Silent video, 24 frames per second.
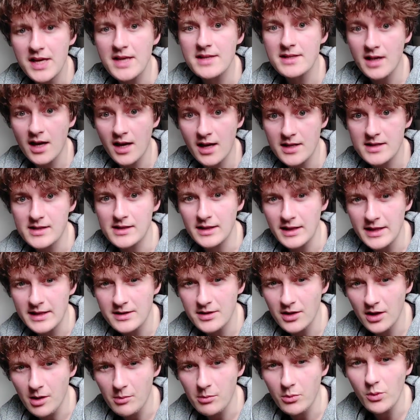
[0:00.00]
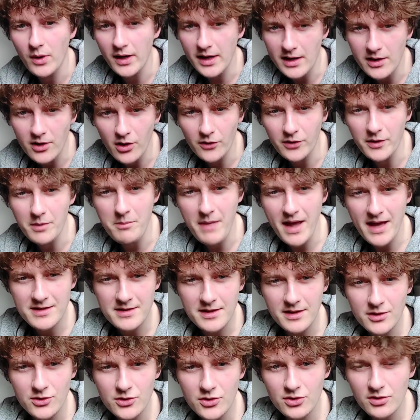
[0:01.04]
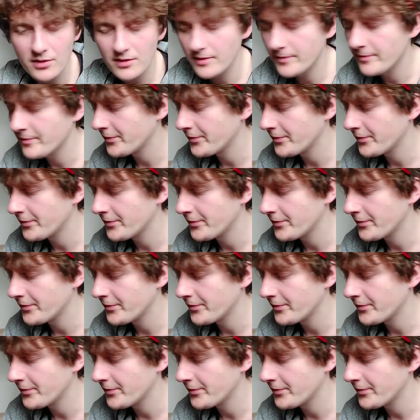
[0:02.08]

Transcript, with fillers: His eyes lit up when he got the message.